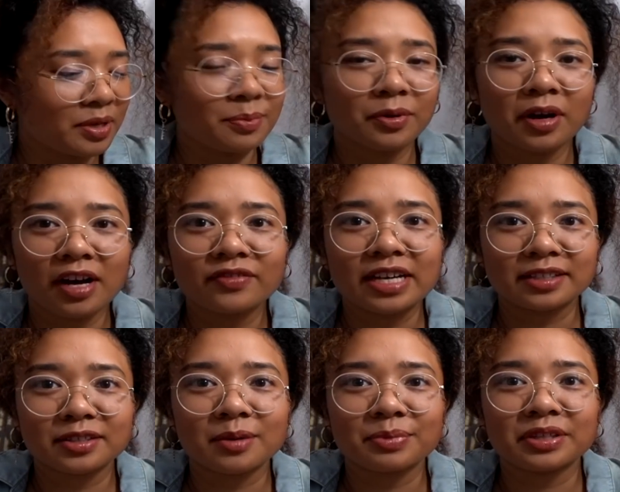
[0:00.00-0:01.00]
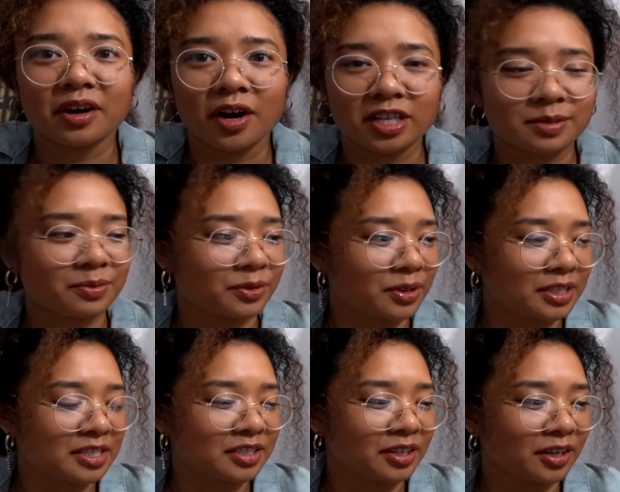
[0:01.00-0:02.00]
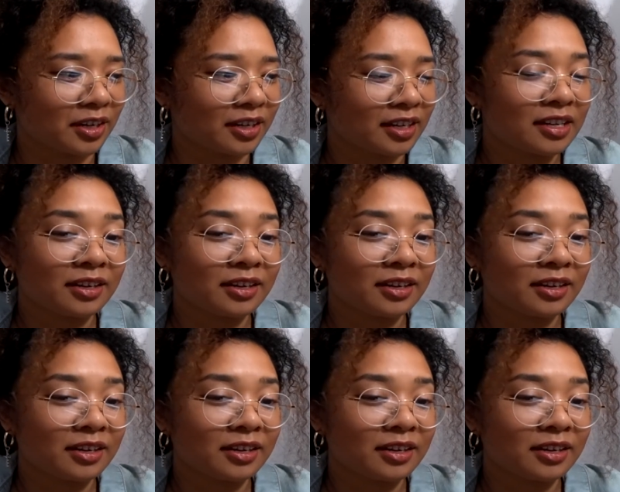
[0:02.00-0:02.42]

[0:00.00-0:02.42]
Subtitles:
people have ended up in the hospital this year.